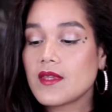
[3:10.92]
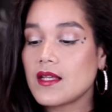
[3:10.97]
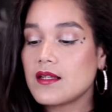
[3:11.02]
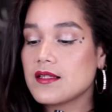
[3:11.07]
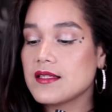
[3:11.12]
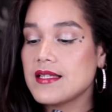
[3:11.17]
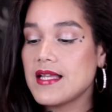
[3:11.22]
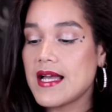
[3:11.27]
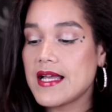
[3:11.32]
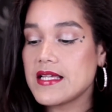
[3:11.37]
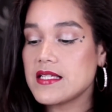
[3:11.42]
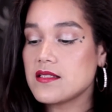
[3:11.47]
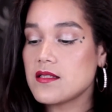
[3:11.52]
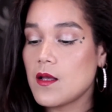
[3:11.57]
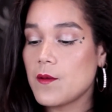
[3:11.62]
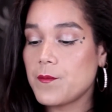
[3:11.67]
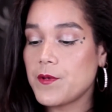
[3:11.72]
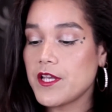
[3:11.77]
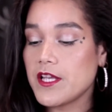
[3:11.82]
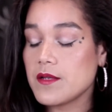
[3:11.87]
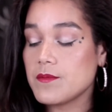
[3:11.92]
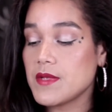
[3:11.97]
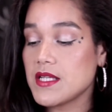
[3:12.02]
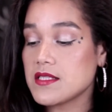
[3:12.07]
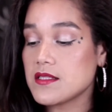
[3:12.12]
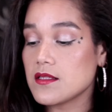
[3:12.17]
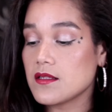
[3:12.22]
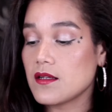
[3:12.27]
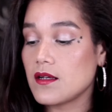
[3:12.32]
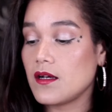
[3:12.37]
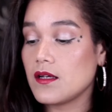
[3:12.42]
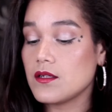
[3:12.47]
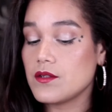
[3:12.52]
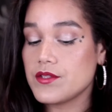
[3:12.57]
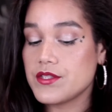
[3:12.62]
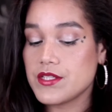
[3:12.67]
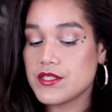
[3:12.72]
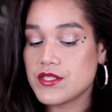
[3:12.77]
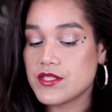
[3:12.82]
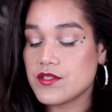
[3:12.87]
Nice pigmented
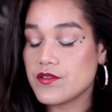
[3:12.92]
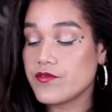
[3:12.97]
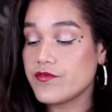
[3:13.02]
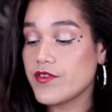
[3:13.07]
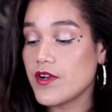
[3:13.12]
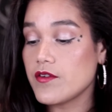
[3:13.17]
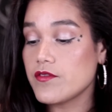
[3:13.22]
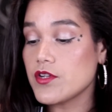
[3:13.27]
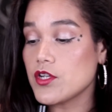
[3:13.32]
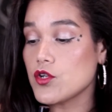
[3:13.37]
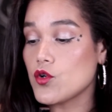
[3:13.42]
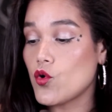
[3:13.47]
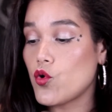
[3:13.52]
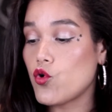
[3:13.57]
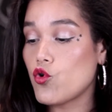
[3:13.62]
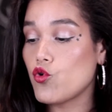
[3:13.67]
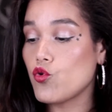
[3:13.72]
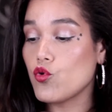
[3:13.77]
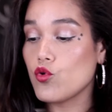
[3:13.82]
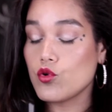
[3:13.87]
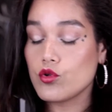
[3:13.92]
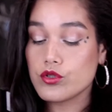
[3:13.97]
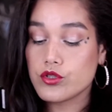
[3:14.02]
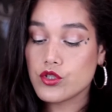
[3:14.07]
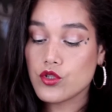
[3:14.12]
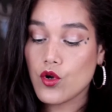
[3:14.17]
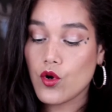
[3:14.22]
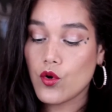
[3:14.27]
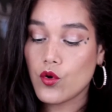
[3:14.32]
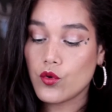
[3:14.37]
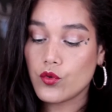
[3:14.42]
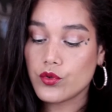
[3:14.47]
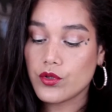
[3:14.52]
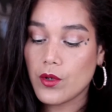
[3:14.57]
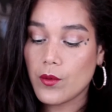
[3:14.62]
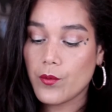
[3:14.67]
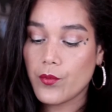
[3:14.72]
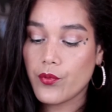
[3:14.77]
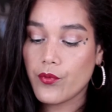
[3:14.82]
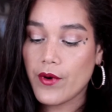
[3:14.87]
color. This is a very cool tone
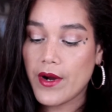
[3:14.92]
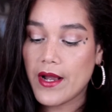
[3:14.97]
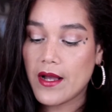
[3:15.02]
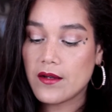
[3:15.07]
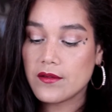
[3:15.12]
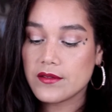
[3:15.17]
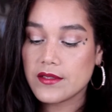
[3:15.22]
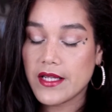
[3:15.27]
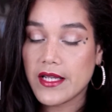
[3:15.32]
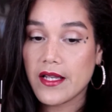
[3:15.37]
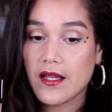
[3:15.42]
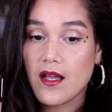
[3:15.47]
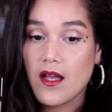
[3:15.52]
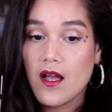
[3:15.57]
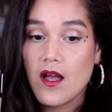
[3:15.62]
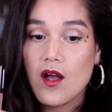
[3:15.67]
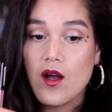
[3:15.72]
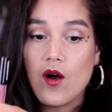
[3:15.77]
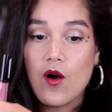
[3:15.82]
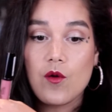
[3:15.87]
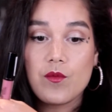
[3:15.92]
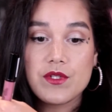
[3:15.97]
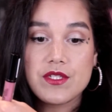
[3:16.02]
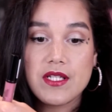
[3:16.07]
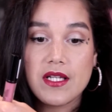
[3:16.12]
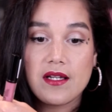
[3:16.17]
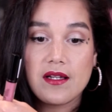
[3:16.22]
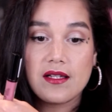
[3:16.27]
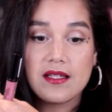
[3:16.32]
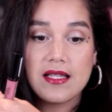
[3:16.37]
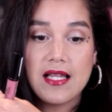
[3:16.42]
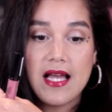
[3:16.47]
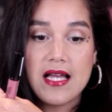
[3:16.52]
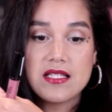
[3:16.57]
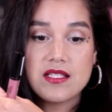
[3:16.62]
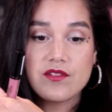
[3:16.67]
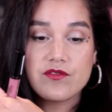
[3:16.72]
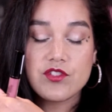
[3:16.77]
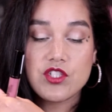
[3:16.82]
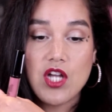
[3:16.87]
brown, like almost like a
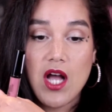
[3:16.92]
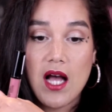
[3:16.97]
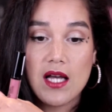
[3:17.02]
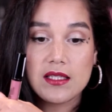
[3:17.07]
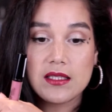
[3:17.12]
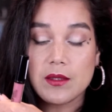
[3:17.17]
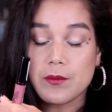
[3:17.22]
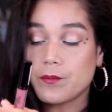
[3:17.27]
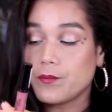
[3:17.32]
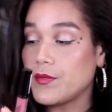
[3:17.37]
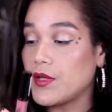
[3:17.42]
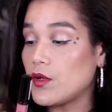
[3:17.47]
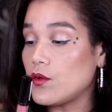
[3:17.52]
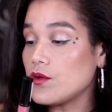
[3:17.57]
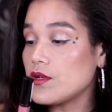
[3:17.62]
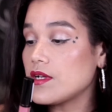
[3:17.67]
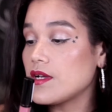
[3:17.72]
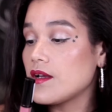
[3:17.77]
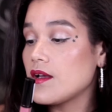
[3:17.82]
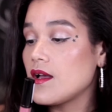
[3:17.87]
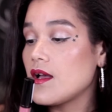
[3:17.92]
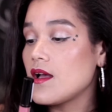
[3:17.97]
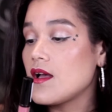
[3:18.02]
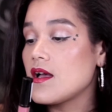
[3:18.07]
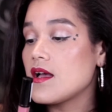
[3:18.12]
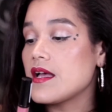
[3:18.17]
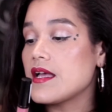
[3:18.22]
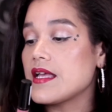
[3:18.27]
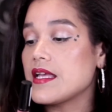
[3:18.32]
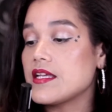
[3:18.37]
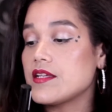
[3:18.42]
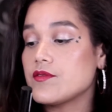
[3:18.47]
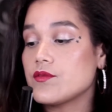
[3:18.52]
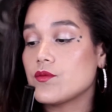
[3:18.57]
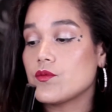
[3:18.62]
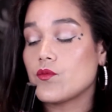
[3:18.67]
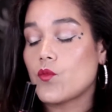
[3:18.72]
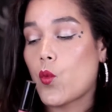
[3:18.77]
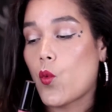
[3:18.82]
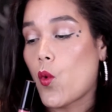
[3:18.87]
glass of chocolate milk. It
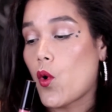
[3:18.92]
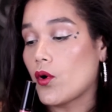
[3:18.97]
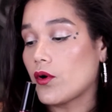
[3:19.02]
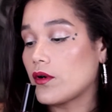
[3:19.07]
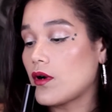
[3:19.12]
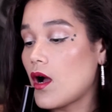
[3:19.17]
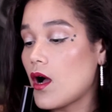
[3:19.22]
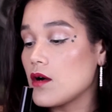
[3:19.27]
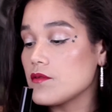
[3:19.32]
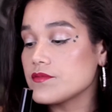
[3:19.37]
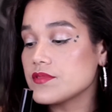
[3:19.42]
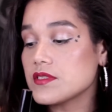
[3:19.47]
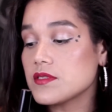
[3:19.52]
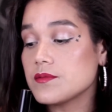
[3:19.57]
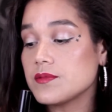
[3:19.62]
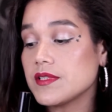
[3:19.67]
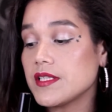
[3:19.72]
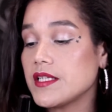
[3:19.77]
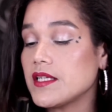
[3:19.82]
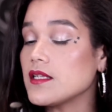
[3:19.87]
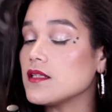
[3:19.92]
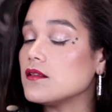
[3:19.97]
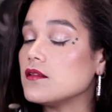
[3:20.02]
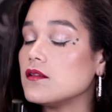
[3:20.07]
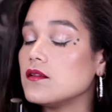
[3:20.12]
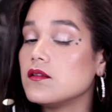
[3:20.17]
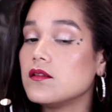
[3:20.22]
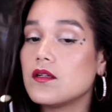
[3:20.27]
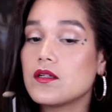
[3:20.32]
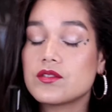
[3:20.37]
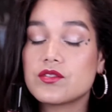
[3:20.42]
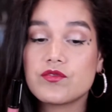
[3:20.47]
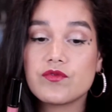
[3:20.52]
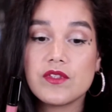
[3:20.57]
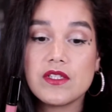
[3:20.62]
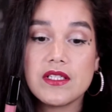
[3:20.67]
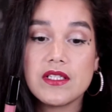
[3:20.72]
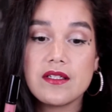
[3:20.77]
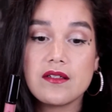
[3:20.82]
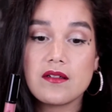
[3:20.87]
wore comfortably. It looks
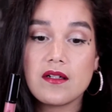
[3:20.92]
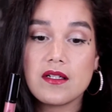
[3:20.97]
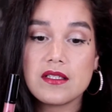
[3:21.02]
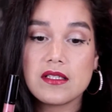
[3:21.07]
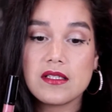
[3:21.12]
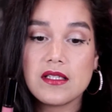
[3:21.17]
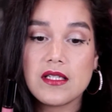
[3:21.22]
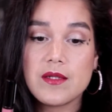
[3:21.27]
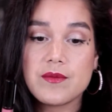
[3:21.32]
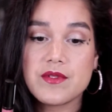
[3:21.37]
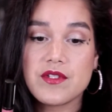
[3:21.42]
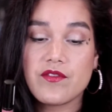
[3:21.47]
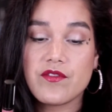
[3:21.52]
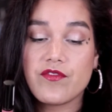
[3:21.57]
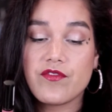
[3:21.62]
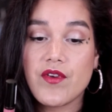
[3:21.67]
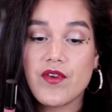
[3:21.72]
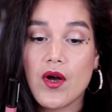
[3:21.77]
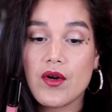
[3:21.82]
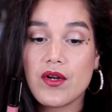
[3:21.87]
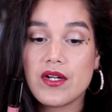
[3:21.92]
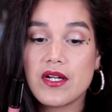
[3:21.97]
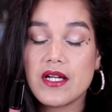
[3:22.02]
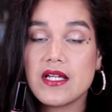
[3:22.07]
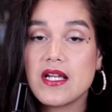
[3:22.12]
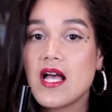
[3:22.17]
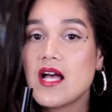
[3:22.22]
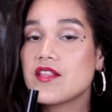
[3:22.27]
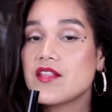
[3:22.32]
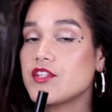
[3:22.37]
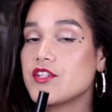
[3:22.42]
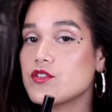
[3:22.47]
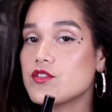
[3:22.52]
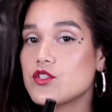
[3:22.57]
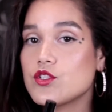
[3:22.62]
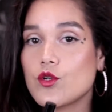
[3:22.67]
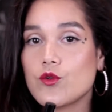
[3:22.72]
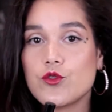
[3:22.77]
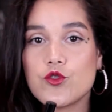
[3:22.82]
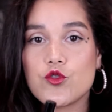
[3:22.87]
really good on the lips. It felt good. There's
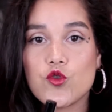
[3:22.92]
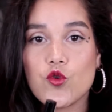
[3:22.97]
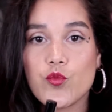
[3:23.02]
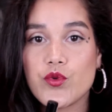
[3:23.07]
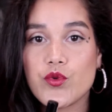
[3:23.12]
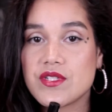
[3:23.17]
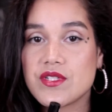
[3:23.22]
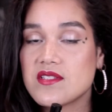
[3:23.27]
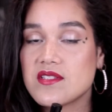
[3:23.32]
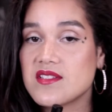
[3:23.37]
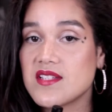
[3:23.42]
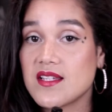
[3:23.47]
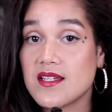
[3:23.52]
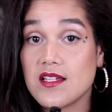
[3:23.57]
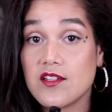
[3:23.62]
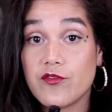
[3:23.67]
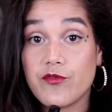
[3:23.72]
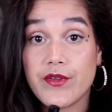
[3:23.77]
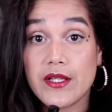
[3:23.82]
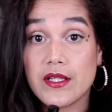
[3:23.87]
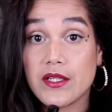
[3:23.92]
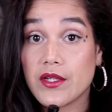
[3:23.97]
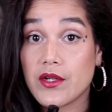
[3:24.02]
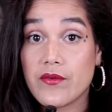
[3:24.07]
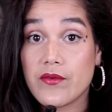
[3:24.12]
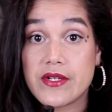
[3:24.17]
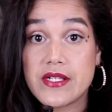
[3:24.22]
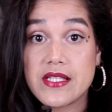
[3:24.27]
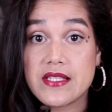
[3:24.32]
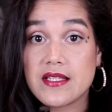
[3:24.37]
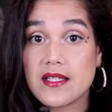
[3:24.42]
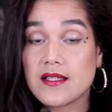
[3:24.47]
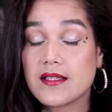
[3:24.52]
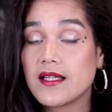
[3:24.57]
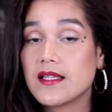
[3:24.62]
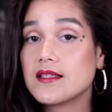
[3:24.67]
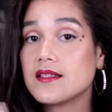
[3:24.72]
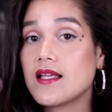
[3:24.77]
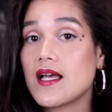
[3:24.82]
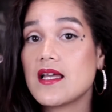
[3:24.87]
no super sticky feeling or anything
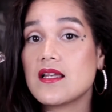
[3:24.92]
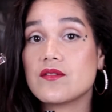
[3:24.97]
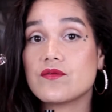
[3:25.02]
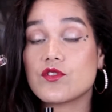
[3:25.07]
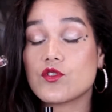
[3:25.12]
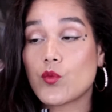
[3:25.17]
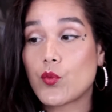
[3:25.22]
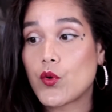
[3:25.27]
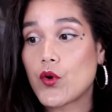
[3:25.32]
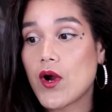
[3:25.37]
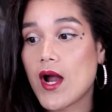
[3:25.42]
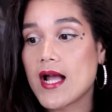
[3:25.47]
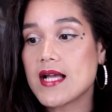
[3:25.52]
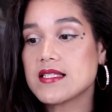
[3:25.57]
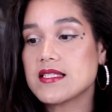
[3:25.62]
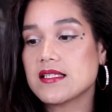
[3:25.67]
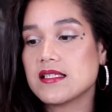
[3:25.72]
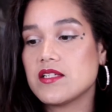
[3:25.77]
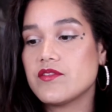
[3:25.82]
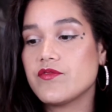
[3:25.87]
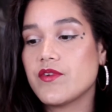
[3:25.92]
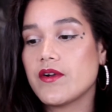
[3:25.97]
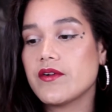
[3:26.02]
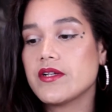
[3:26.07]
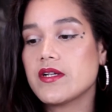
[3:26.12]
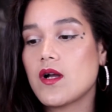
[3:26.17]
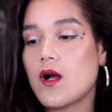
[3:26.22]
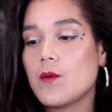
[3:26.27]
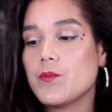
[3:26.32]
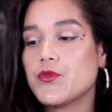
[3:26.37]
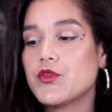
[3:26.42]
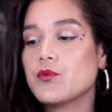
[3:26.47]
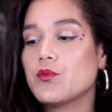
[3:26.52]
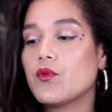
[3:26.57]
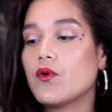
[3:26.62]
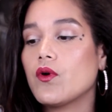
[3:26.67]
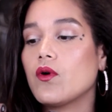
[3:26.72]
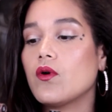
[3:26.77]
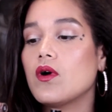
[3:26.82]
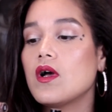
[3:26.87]
like that. It's surprisingly very
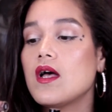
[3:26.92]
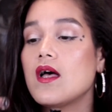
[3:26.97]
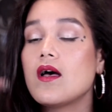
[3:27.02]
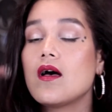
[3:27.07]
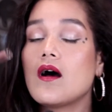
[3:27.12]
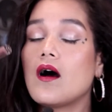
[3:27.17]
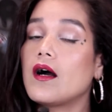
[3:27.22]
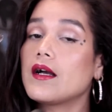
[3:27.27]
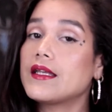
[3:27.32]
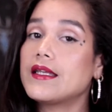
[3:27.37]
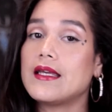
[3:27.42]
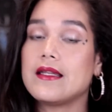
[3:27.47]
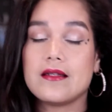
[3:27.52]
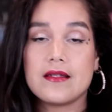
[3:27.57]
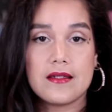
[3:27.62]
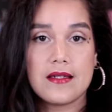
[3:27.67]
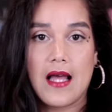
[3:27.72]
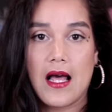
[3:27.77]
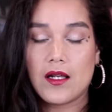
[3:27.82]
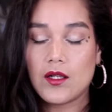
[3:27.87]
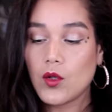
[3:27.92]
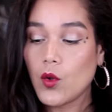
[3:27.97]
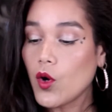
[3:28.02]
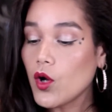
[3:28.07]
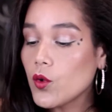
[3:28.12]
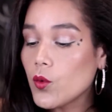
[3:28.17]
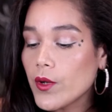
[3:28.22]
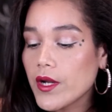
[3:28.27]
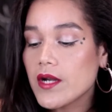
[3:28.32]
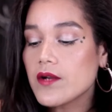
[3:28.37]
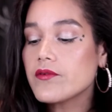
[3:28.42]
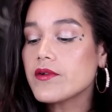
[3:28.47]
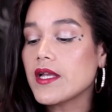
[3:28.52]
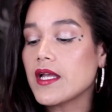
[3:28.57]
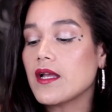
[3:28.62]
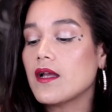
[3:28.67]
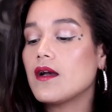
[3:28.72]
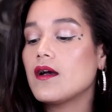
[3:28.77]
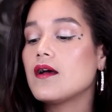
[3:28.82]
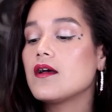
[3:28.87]
comfortable. Again, not long
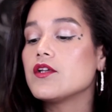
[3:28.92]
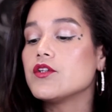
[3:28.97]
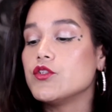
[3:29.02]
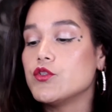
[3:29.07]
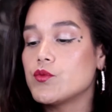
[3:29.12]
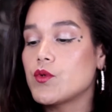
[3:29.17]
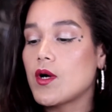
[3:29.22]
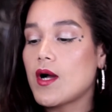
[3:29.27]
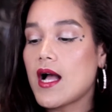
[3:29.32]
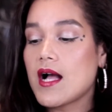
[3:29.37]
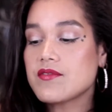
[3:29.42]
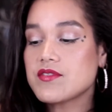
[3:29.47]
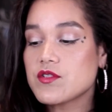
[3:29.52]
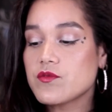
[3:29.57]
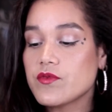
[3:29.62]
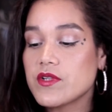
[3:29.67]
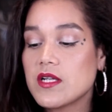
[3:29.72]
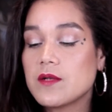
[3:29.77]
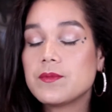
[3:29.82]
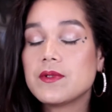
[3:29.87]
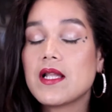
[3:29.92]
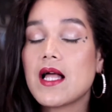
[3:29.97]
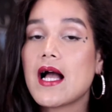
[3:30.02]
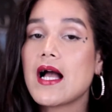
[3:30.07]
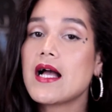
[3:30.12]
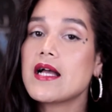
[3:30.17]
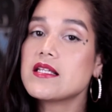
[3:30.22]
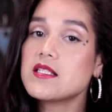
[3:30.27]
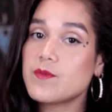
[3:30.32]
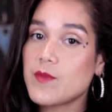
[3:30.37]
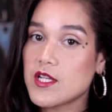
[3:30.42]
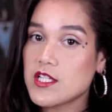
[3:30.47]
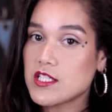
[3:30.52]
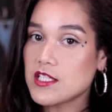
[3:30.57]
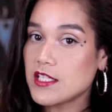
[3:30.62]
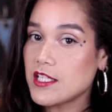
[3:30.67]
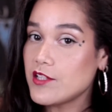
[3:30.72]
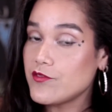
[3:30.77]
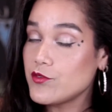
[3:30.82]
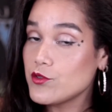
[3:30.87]
wearing. You will have to reapply,
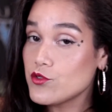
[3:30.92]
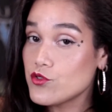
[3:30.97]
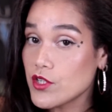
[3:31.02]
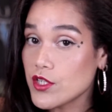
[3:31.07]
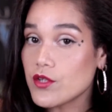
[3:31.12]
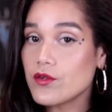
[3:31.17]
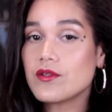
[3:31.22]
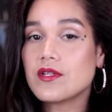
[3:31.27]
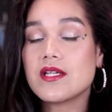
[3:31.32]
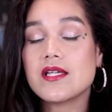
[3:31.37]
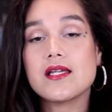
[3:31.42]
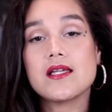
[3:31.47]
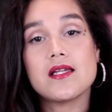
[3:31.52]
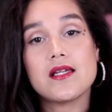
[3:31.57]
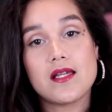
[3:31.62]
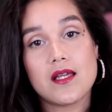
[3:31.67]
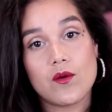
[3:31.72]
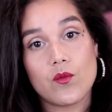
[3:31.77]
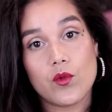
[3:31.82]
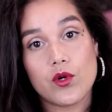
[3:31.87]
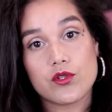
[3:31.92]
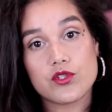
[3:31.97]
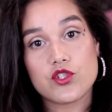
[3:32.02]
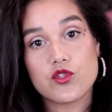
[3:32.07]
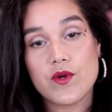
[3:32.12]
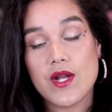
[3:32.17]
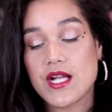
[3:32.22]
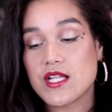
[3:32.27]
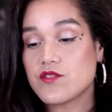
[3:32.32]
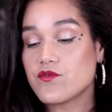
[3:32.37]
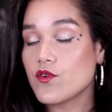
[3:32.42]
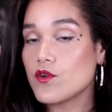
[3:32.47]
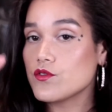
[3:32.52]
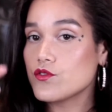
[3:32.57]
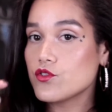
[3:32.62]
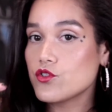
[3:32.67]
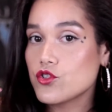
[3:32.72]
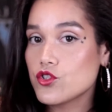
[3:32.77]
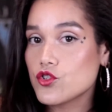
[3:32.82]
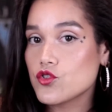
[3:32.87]
especially if you drink or eat. It will transfer
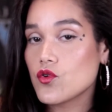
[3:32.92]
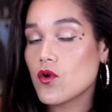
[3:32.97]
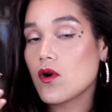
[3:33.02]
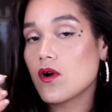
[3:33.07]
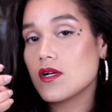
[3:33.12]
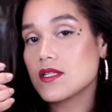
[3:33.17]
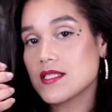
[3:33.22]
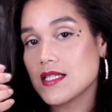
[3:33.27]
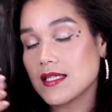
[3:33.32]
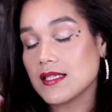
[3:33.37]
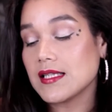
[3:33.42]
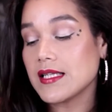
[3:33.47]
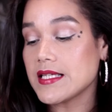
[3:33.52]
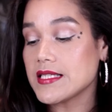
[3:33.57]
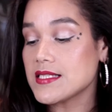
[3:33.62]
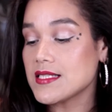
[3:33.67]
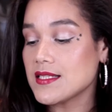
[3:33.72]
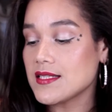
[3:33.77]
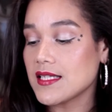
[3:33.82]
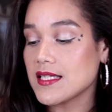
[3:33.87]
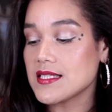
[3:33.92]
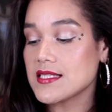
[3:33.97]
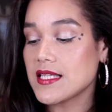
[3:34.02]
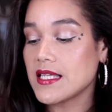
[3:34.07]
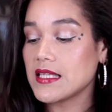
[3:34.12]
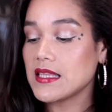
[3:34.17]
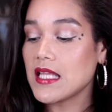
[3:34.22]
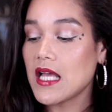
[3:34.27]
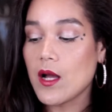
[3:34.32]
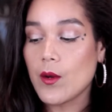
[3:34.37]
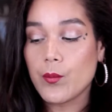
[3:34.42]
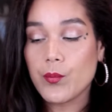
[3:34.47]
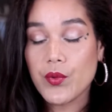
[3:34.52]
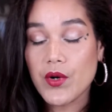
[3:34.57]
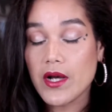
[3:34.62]
onto straws and lids and things like that.